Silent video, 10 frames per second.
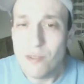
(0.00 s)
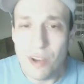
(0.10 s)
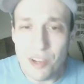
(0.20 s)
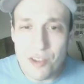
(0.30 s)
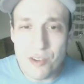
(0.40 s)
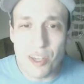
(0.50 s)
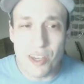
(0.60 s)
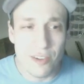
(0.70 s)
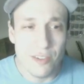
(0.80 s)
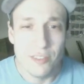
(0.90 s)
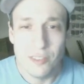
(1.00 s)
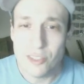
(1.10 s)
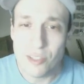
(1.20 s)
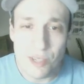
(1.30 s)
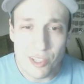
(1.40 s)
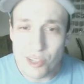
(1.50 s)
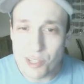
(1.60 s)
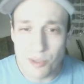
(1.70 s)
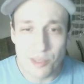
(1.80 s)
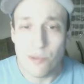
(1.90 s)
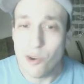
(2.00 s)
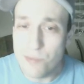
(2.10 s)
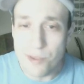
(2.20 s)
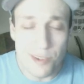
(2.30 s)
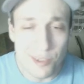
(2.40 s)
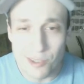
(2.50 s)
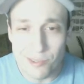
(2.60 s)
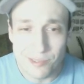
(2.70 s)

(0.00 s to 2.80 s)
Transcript: Why do you care? Someone cares about the Pope and you don't.